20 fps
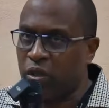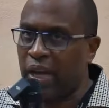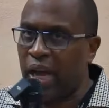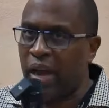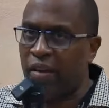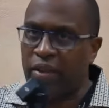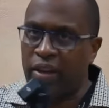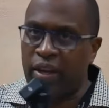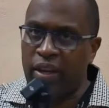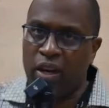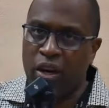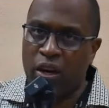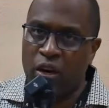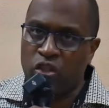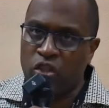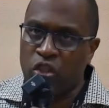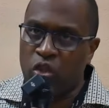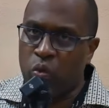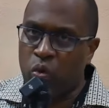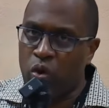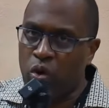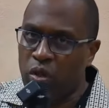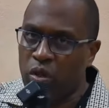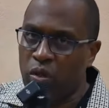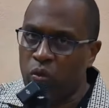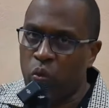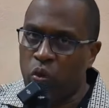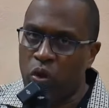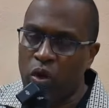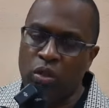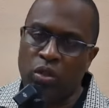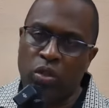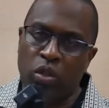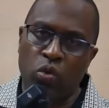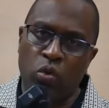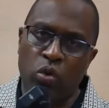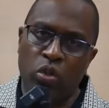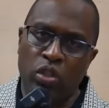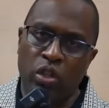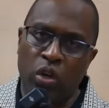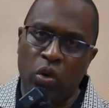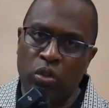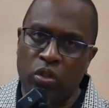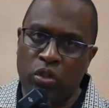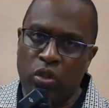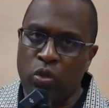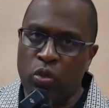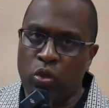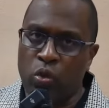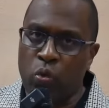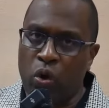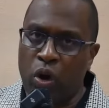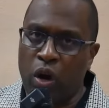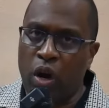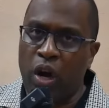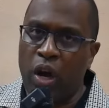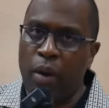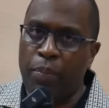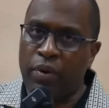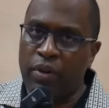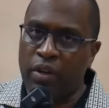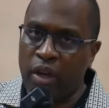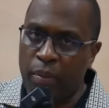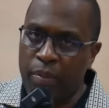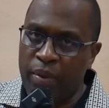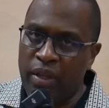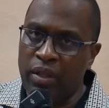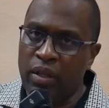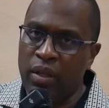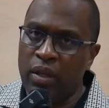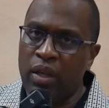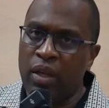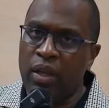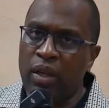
have an encouraging word to those youngsters who are up and coming,